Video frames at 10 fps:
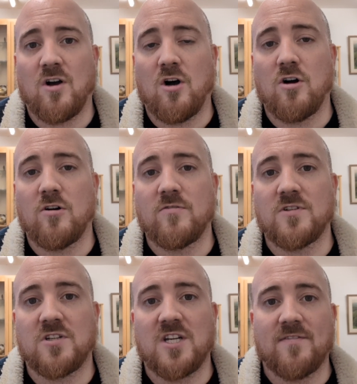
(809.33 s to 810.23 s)
of
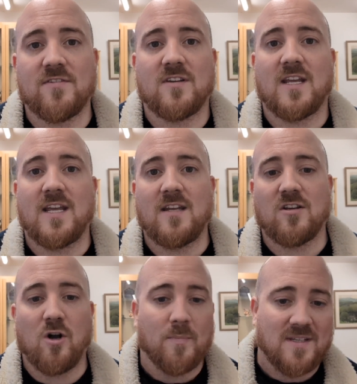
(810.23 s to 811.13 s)
shifts in the
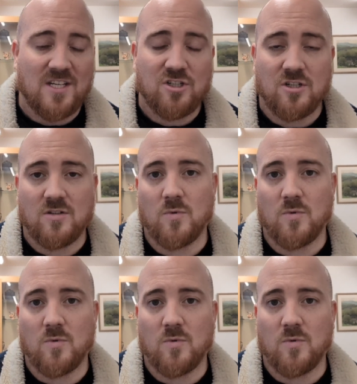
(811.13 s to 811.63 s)
competition,